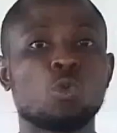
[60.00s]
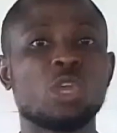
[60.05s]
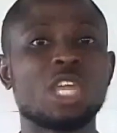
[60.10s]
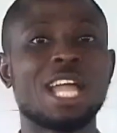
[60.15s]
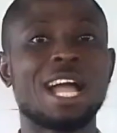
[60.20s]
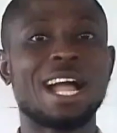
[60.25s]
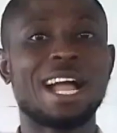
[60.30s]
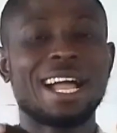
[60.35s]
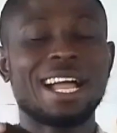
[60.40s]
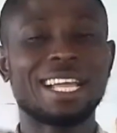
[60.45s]
We
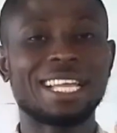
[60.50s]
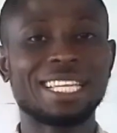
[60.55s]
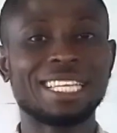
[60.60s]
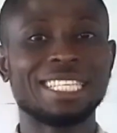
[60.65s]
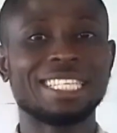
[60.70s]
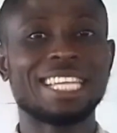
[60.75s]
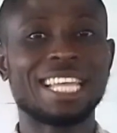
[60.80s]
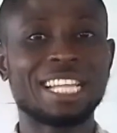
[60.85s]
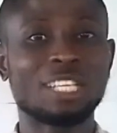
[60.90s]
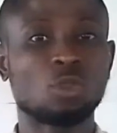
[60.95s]
are
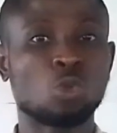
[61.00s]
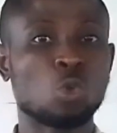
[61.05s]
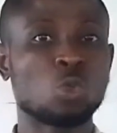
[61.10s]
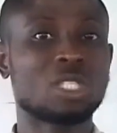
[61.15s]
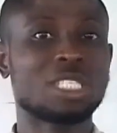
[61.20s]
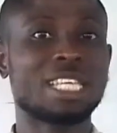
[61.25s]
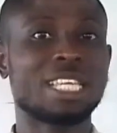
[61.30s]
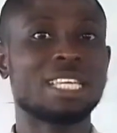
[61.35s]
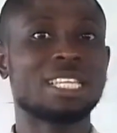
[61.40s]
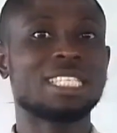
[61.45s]
in Edo
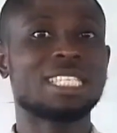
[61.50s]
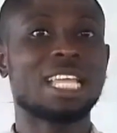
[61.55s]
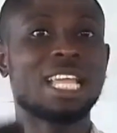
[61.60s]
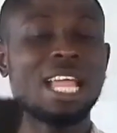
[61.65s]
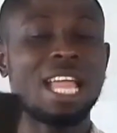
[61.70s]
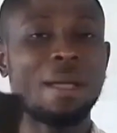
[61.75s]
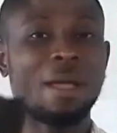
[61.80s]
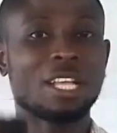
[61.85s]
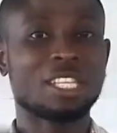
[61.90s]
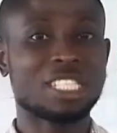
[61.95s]
State,
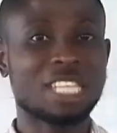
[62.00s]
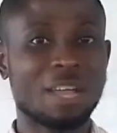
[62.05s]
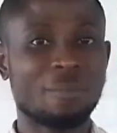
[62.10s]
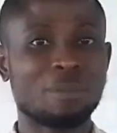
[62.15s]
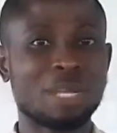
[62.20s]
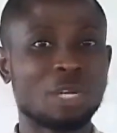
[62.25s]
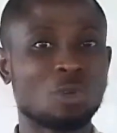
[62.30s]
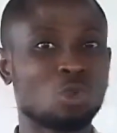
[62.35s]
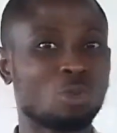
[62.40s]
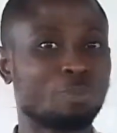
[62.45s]

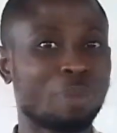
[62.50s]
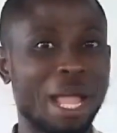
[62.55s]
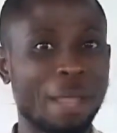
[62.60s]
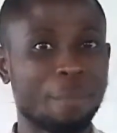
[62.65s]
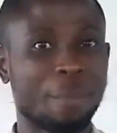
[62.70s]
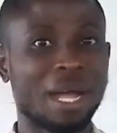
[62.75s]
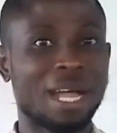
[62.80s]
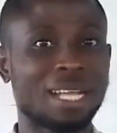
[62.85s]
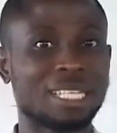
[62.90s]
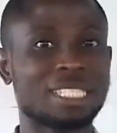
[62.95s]
Sapele Road
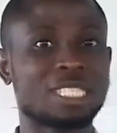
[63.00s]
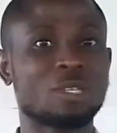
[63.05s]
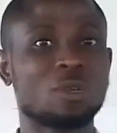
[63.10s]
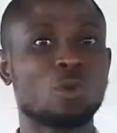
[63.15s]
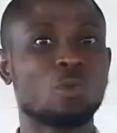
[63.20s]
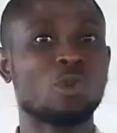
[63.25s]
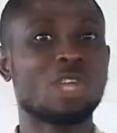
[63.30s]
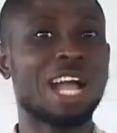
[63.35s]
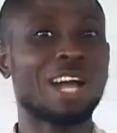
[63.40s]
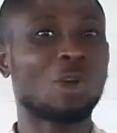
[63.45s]
bypass.
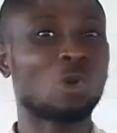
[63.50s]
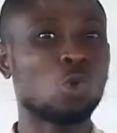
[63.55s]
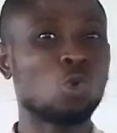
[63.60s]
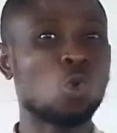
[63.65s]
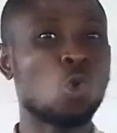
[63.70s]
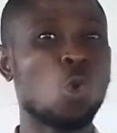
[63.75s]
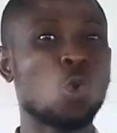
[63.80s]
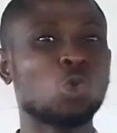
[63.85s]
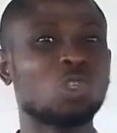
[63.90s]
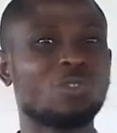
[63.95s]
We are
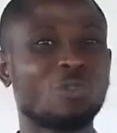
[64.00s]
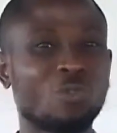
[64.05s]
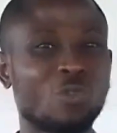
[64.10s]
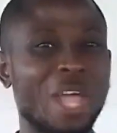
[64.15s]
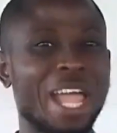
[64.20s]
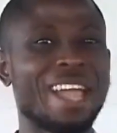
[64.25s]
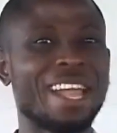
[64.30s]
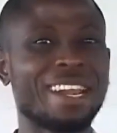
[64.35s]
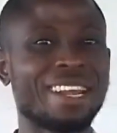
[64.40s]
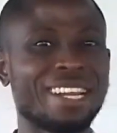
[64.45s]
close,
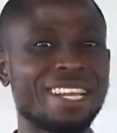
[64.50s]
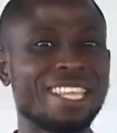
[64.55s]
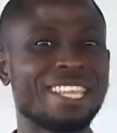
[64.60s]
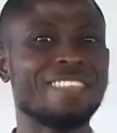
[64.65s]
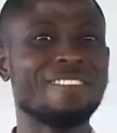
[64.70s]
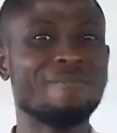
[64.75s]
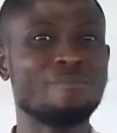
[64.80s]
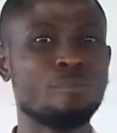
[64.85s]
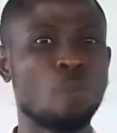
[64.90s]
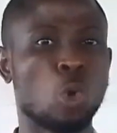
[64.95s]

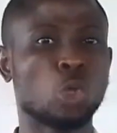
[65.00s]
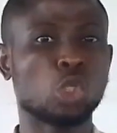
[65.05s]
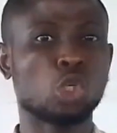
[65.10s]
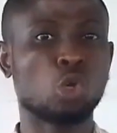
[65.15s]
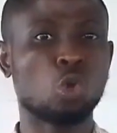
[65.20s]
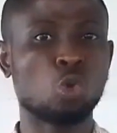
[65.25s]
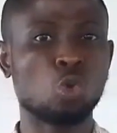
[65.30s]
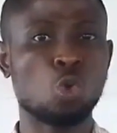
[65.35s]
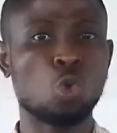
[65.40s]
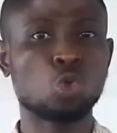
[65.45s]
very
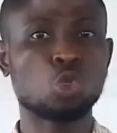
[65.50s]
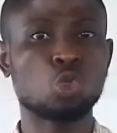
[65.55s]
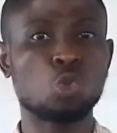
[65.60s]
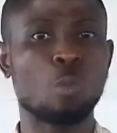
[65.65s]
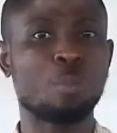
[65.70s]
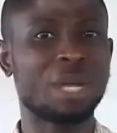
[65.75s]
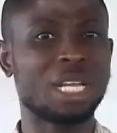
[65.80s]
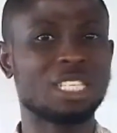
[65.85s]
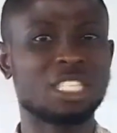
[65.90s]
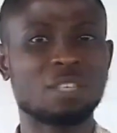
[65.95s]
much close
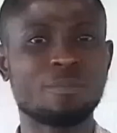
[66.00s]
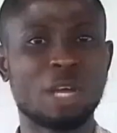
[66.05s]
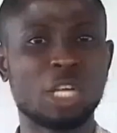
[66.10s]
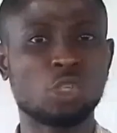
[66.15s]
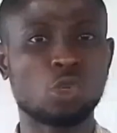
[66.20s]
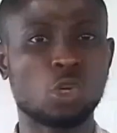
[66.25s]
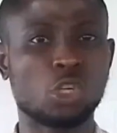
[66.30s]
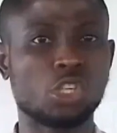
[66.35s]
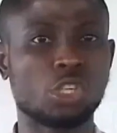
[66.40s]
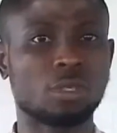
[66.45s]
to Belisima
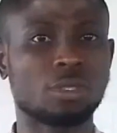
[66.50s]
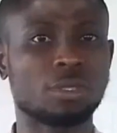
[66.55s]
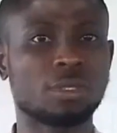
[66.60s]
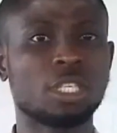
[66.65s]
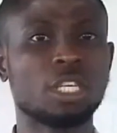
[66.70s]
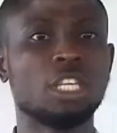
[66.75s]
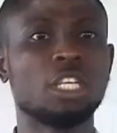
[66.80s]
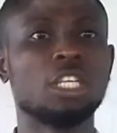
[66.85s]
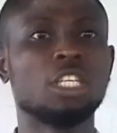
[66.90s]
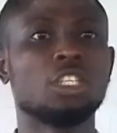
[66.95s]
Junction.
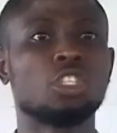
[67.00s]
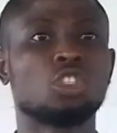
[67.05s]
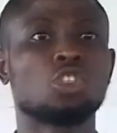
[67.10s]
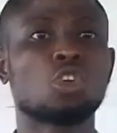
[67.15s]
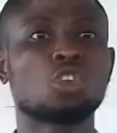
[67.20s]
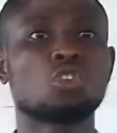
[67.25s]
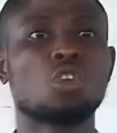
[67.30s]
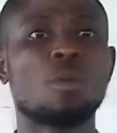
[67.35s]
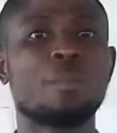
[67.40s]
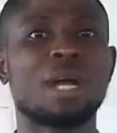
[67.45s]

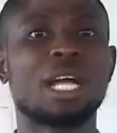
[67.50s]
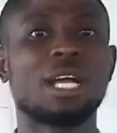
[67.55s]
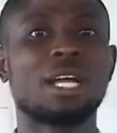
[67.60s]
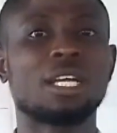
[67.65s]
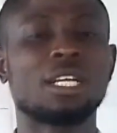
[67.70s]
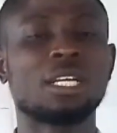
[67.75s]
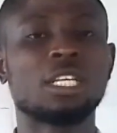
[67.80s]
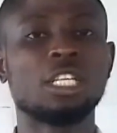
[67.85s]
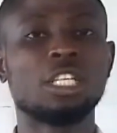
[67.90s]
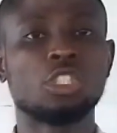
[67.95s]
Just come and
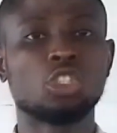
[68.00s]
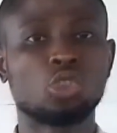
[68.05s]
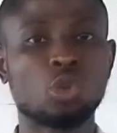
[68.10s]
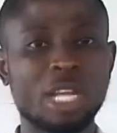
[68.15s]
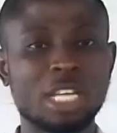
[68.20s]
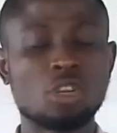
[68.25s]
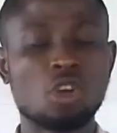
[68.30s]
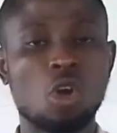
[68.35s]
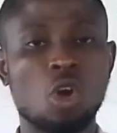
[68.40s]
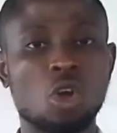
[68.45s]

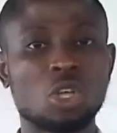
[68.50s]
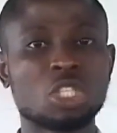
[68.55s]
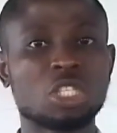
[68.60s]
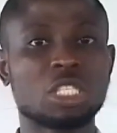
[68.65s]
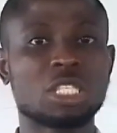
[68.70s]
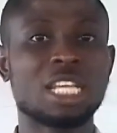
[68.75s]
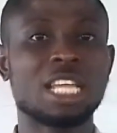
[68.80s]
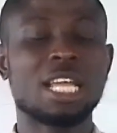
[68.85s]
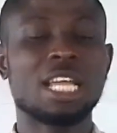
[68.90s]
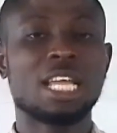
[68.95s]
join
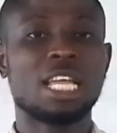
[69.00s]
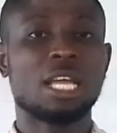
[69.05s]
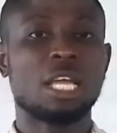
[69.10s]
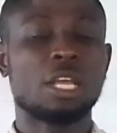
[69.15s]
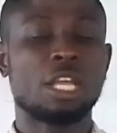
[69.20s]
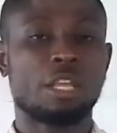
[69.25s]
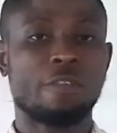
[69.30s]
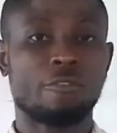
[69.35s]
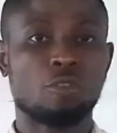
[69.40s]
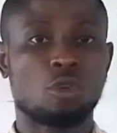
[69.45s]
us.
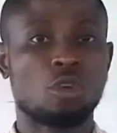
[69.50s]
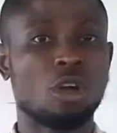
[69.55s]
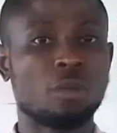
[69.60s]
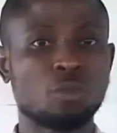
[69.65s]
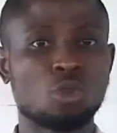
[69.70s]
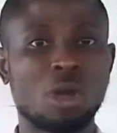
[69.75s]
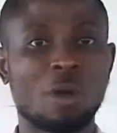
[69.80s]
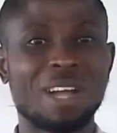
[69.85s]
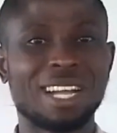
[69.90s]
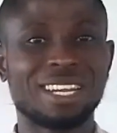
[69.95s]
If you
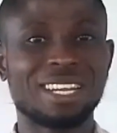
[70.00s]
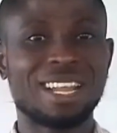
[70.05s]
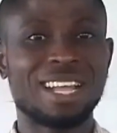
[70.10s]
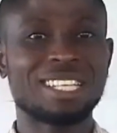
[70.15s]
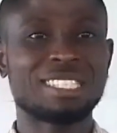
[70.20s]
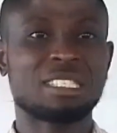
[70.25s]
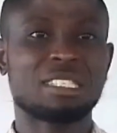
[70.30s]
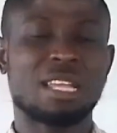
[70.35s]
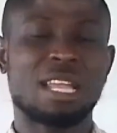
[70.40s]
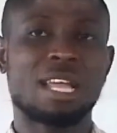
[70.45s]
come to our
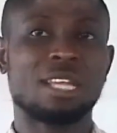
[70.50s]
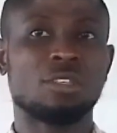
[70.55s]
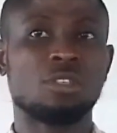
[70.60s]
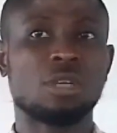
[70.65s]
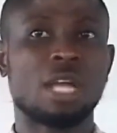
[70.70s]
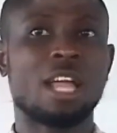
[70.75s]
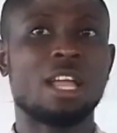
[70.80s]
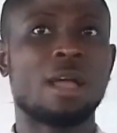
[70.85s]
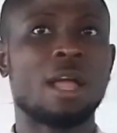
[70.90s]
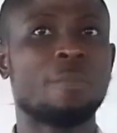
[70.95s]
class,
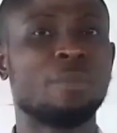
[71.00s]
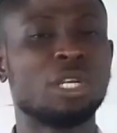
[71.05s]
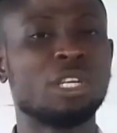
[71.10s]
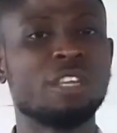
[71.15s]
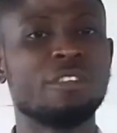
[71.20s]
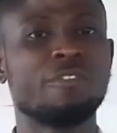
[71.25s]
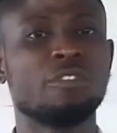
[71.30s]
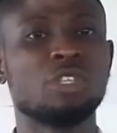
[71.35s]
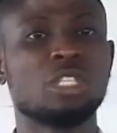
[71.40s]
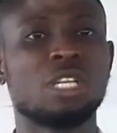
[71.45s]
I
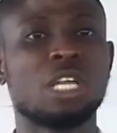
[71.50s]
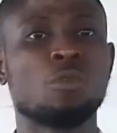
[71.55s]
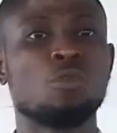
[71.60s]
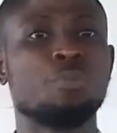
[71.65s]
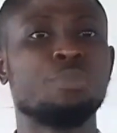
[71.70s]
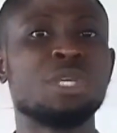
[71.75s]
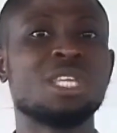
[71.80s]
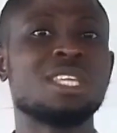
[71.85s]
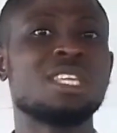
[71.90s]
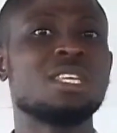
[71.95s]
believe there
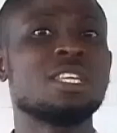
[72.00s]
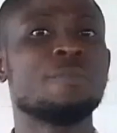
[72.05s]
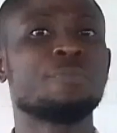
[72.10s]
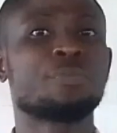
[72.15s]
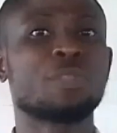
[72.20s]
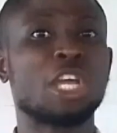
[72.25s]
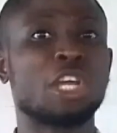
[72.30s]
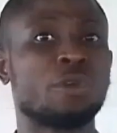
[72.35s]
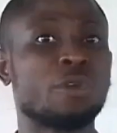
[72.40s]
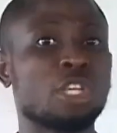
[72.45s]
will be
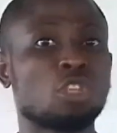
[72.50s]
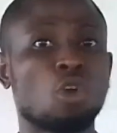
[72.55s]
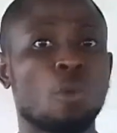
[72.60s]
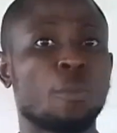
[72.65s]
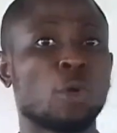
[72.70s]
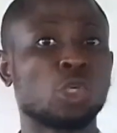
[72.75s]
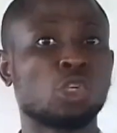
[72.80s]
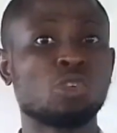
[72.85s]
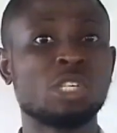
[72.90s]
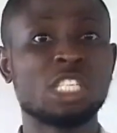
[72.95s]
great
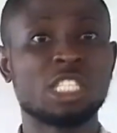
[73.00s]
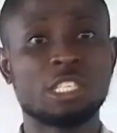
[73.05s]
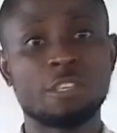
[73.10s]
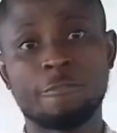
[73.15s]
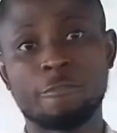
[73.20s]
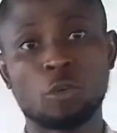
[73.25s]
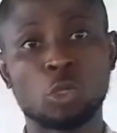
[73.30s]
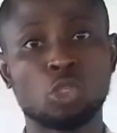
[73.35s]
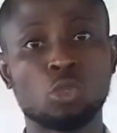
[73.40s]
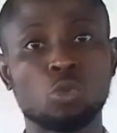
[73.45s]
opportunity
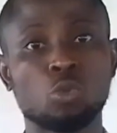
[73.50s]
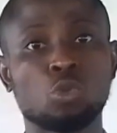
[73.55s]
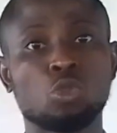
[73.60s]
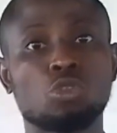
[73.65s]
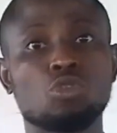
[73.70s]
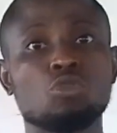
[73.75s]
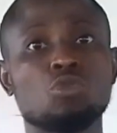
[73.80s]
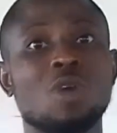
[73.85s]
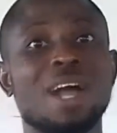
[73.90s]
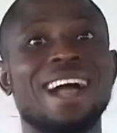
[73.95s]
for you
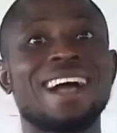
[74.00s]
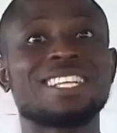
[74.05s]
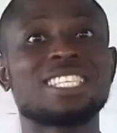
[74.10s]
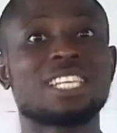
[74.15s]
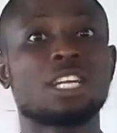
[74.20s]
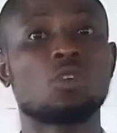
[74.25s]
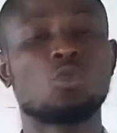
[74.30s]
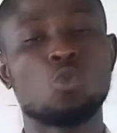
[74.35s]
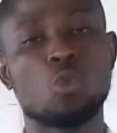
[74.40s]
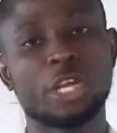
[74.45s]
to
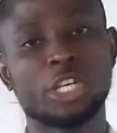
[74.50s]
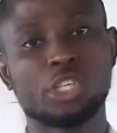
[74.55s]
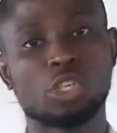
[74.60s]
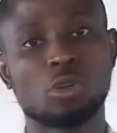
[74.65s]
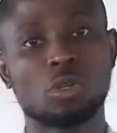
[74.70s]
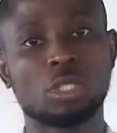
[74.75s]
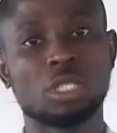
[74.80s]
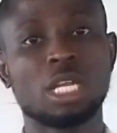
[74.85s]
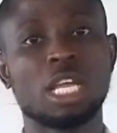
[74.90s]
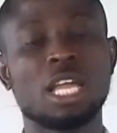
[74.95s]
ask
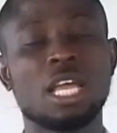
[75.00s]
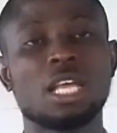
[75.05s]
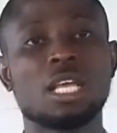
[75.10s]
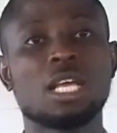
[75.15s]
questions